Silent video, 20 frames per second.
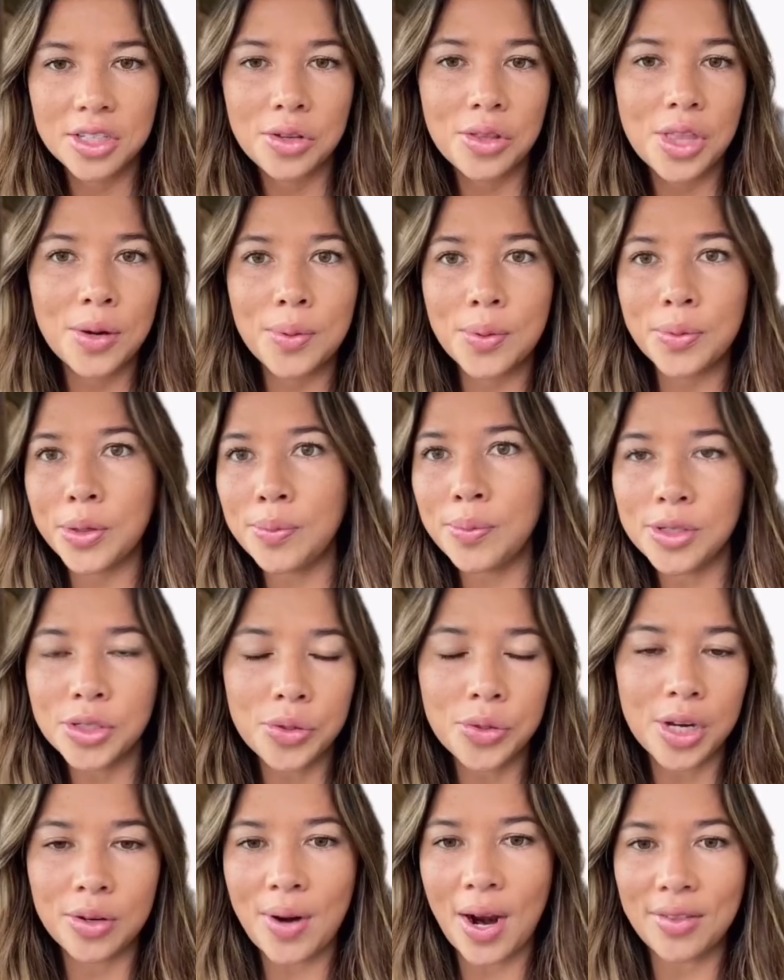there were rumors going
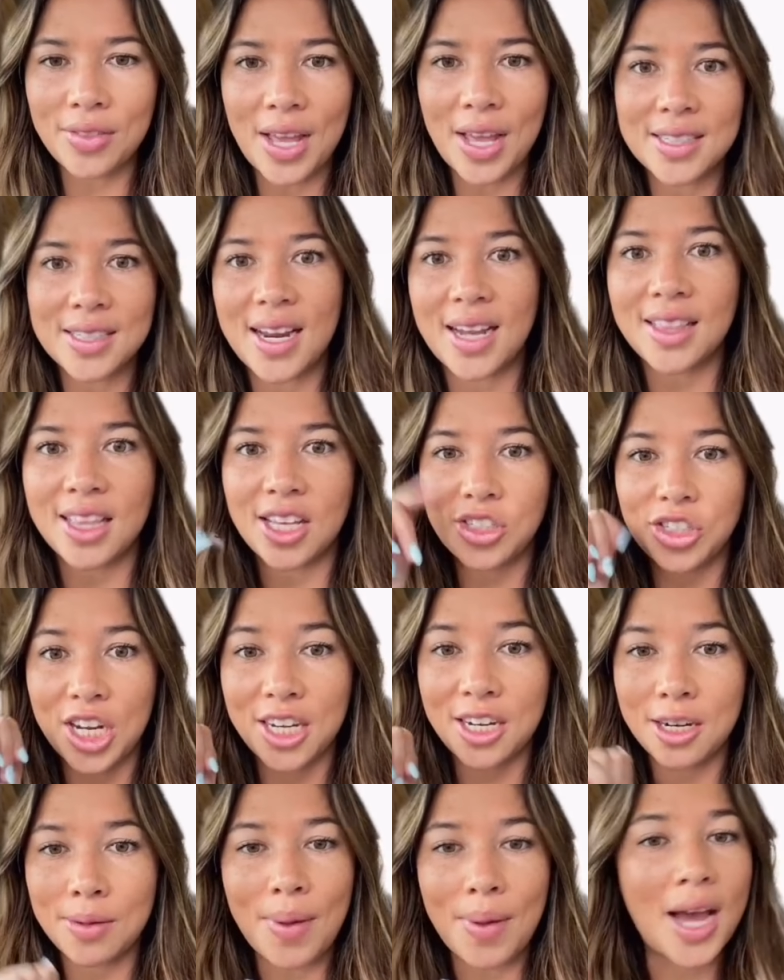around last night that Jaden and
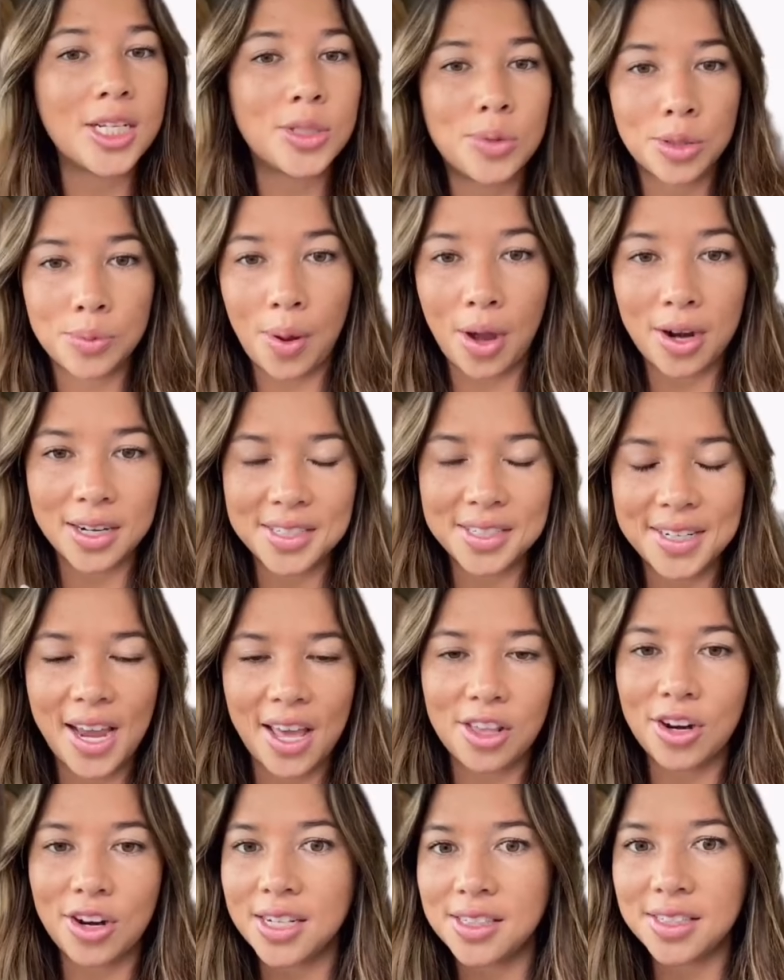Mads were spotted together
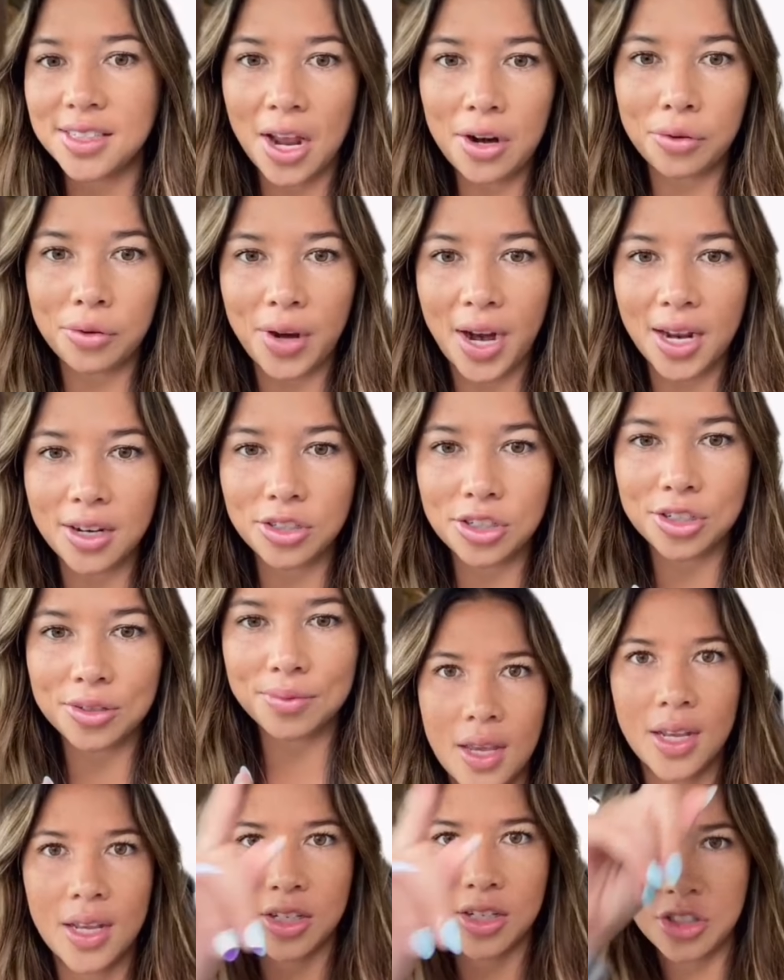at Saddle Ranch.
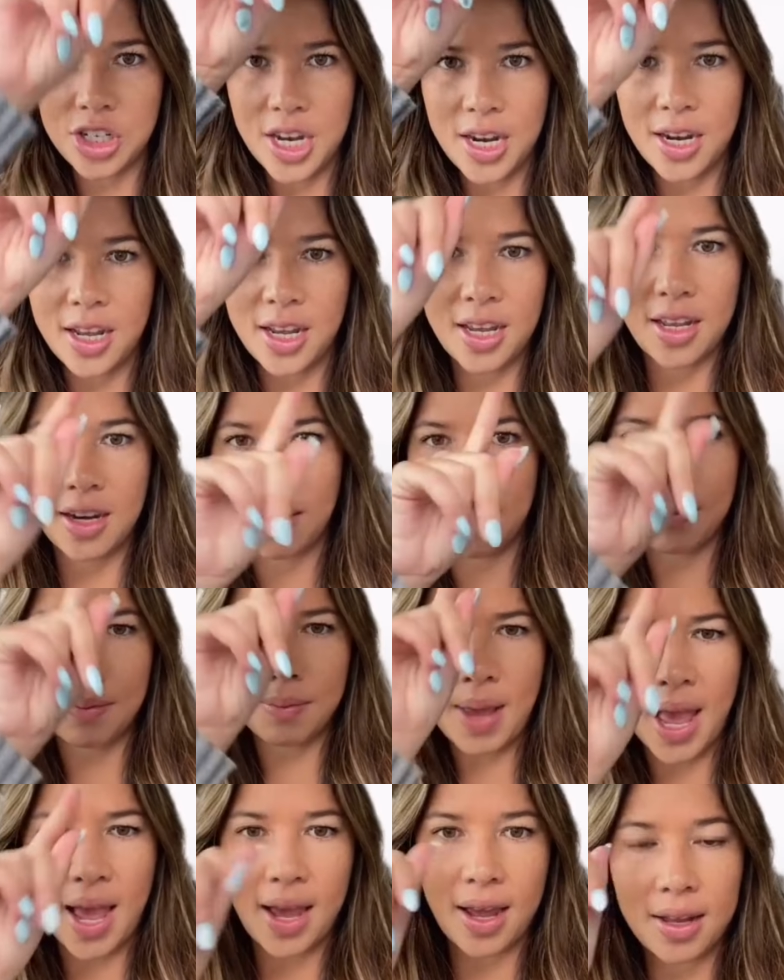Jaden,
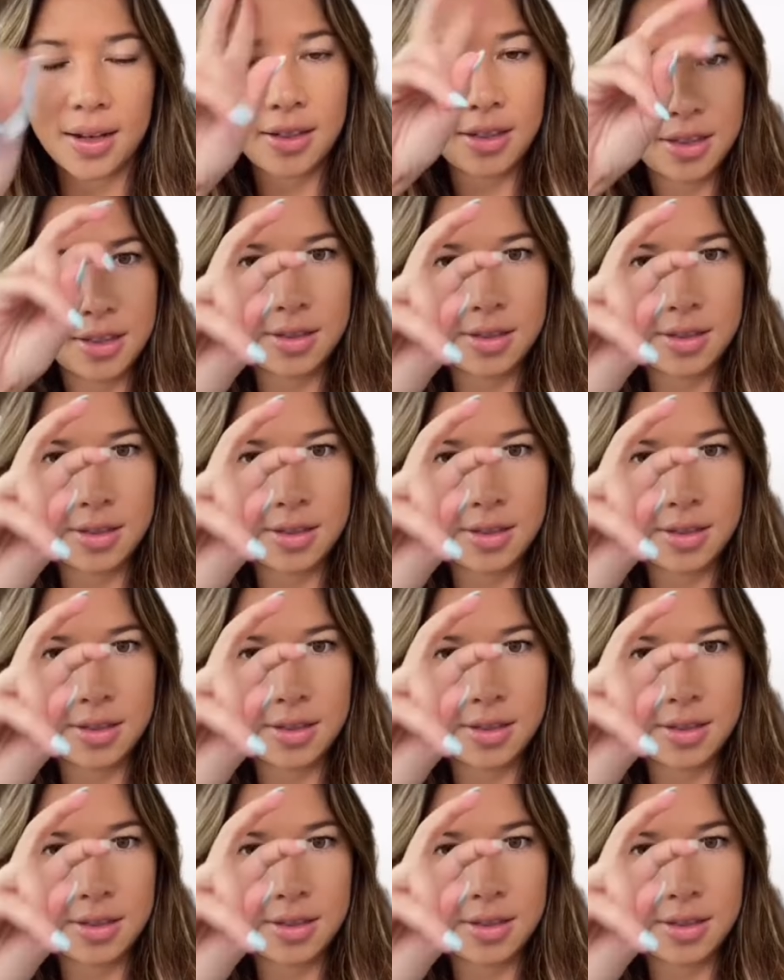Mads.